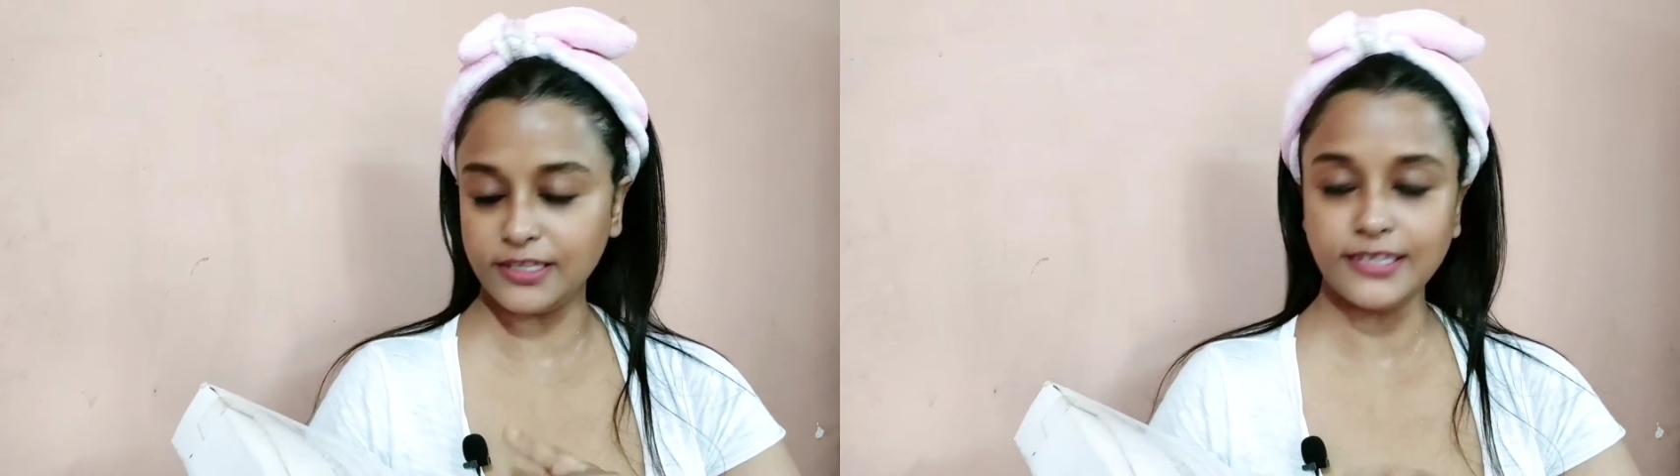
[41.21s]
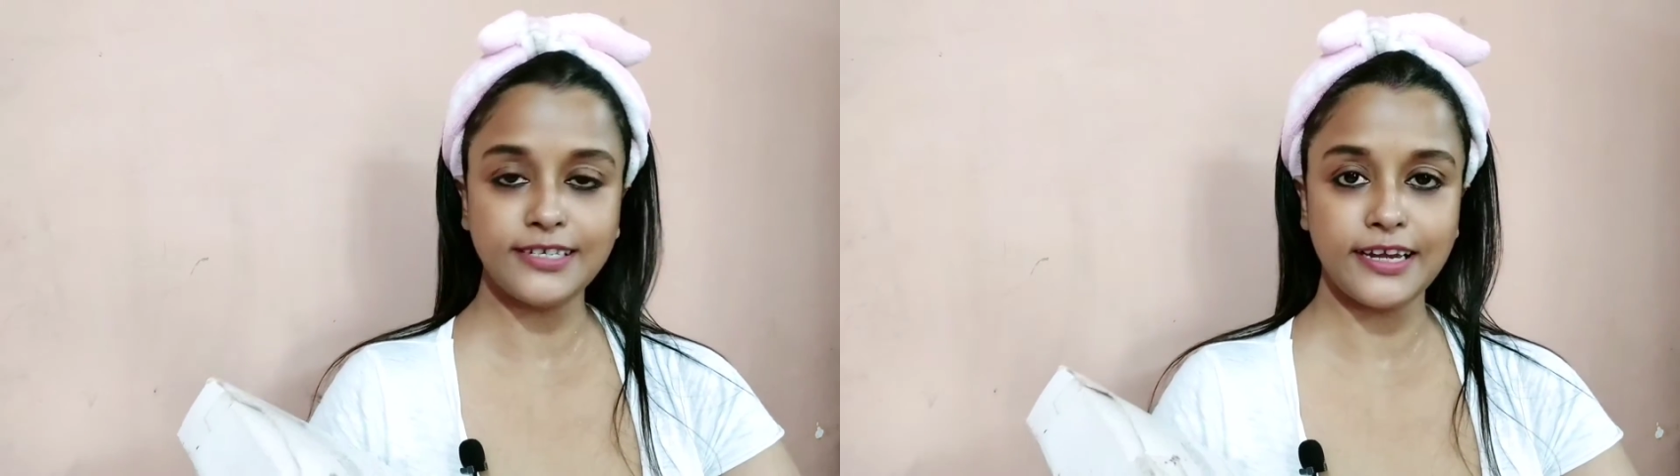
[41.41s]

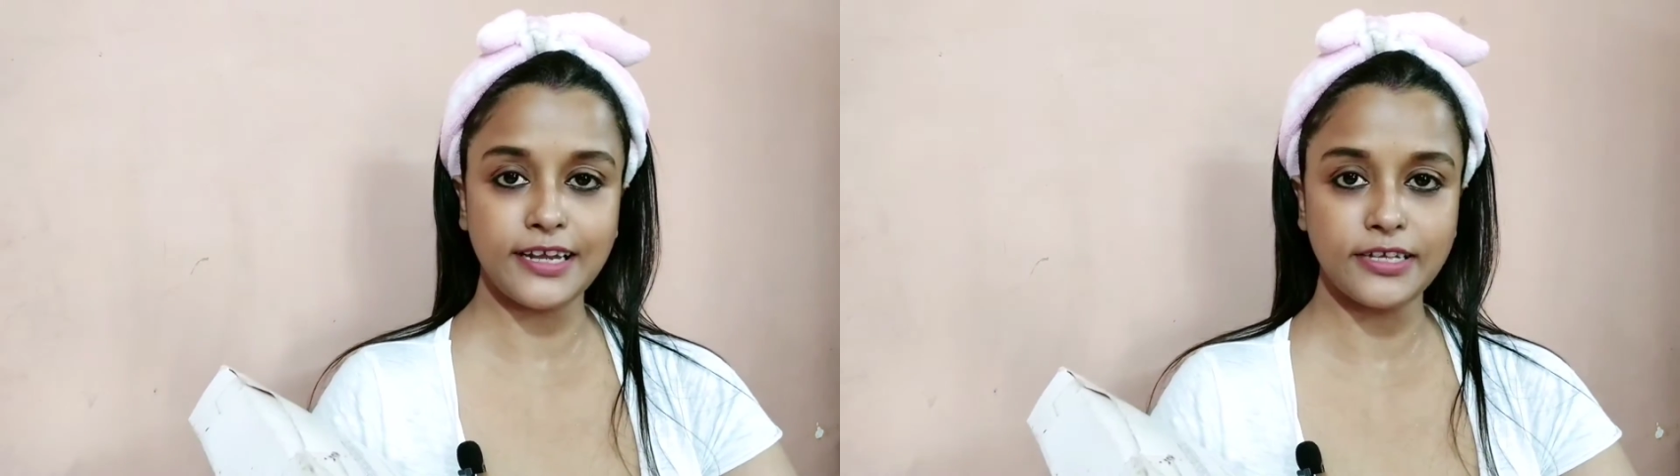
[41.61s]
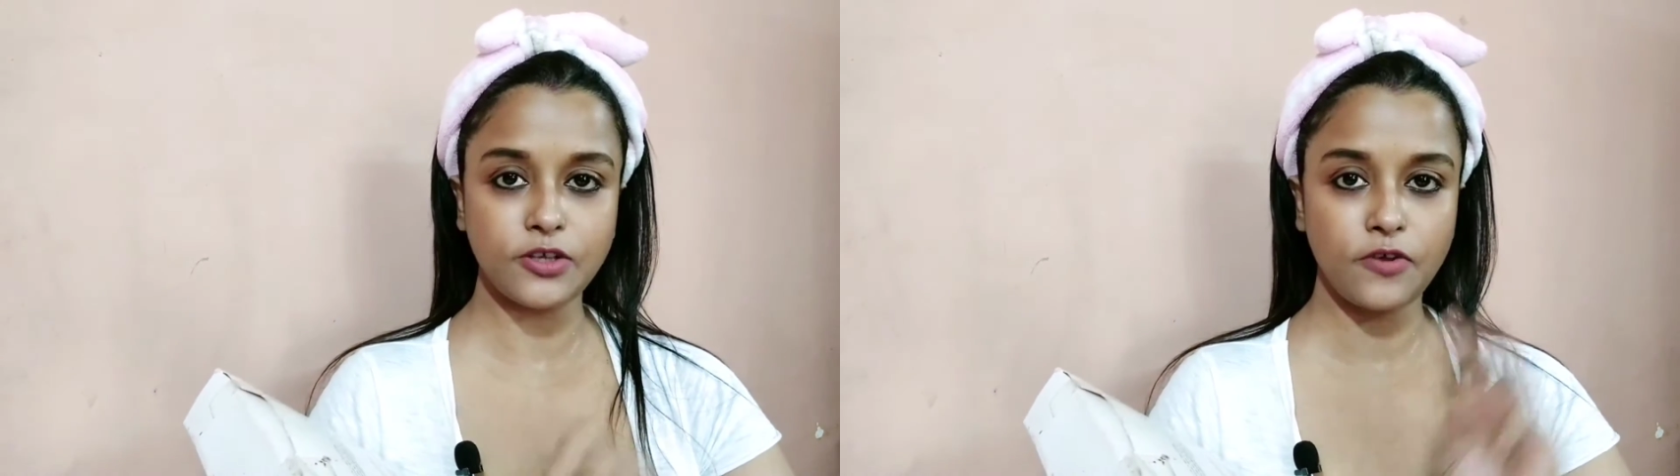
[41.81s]
this
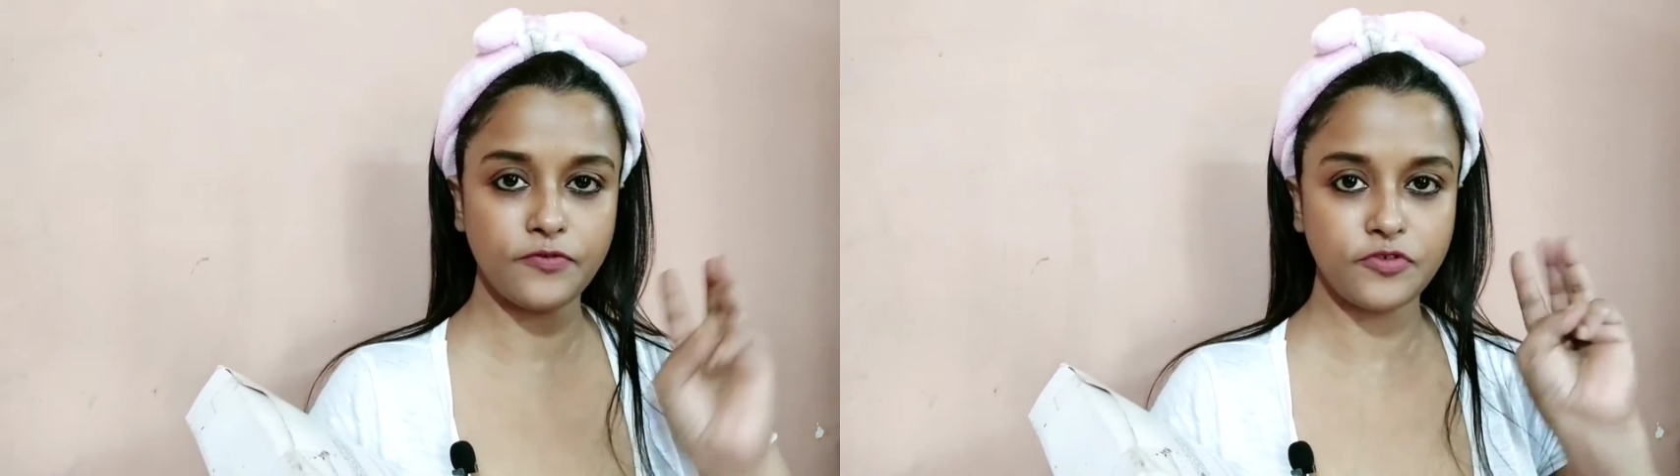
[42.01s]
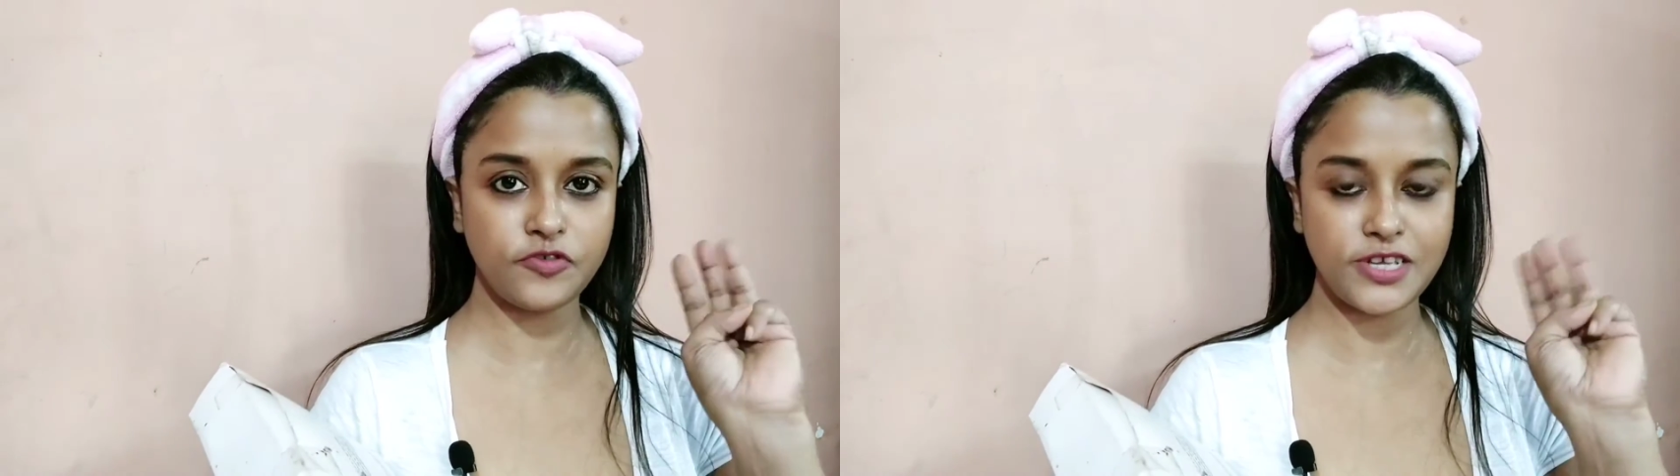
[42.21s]
kit is of
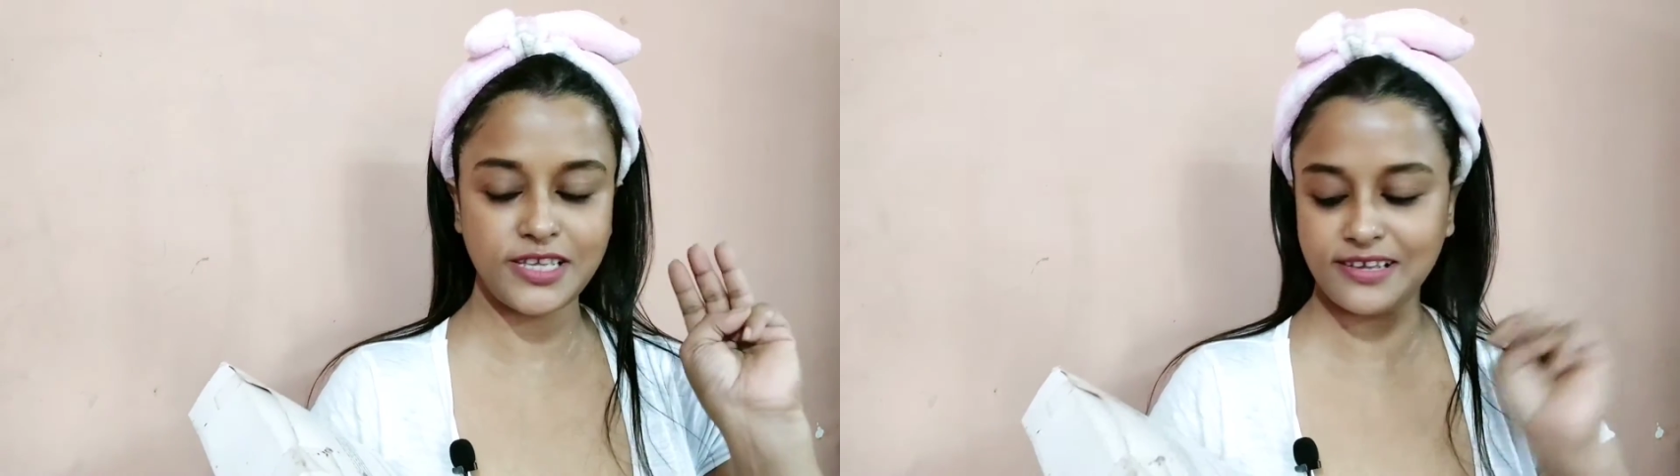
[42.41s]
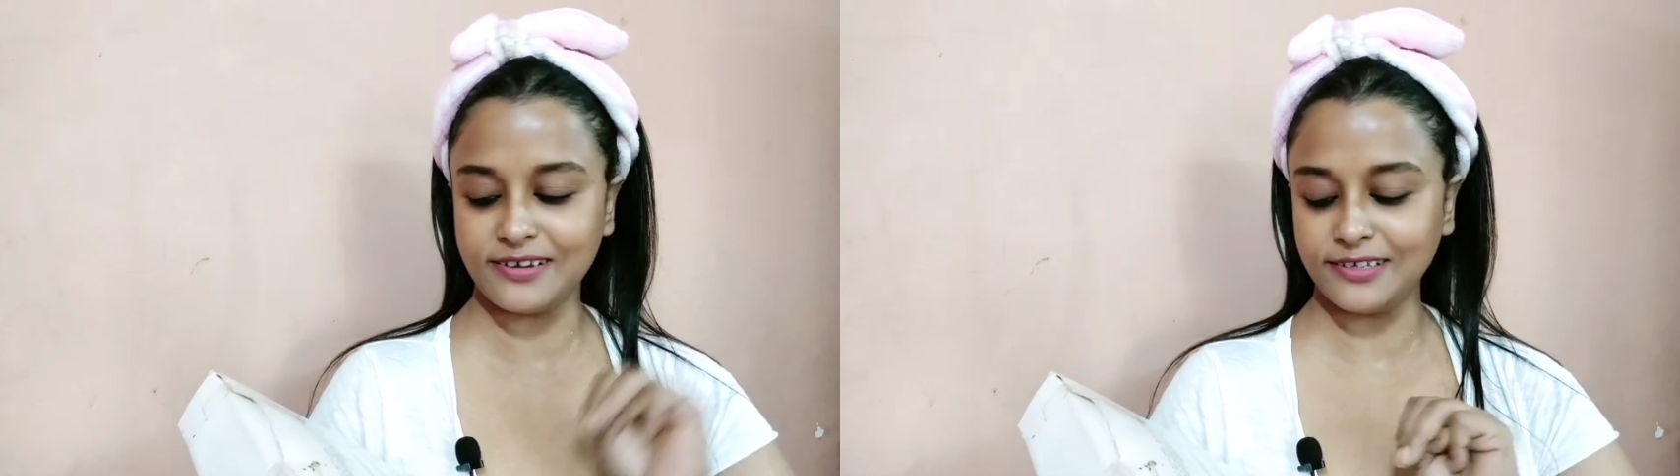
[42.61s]
3
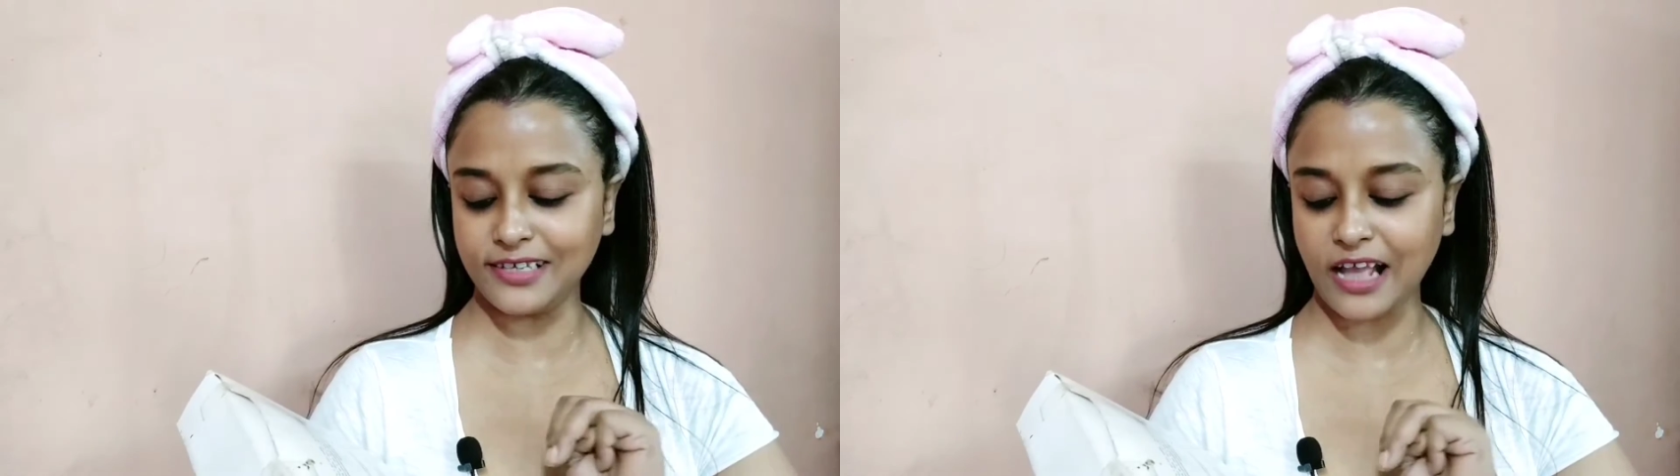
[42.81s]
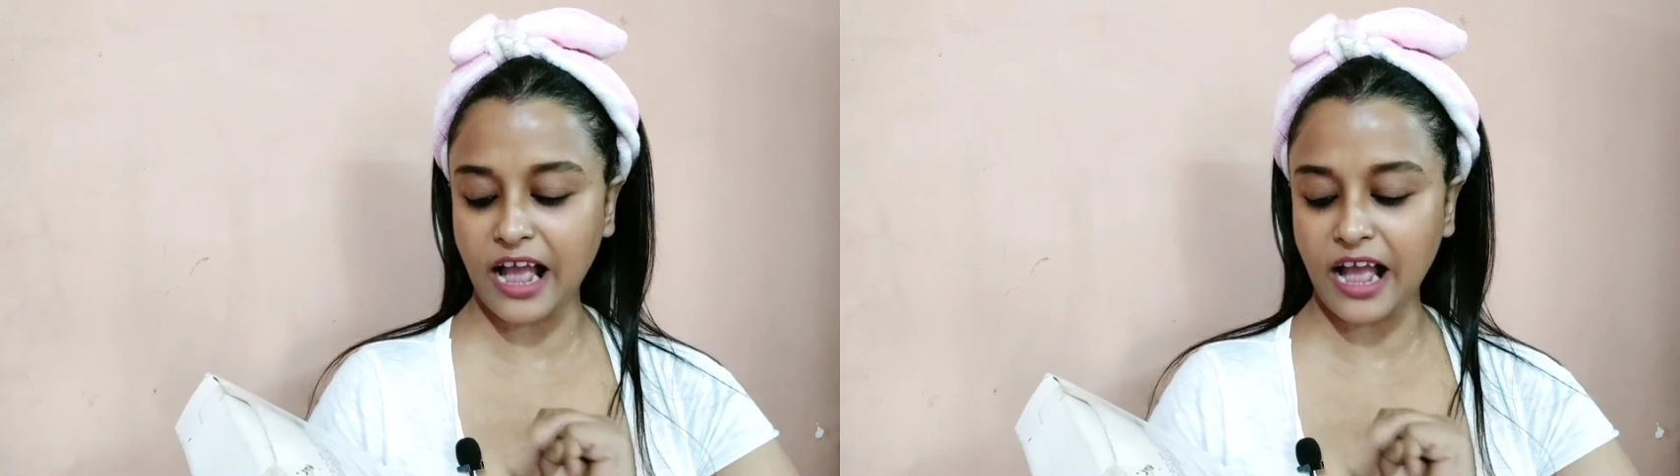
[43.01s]
years.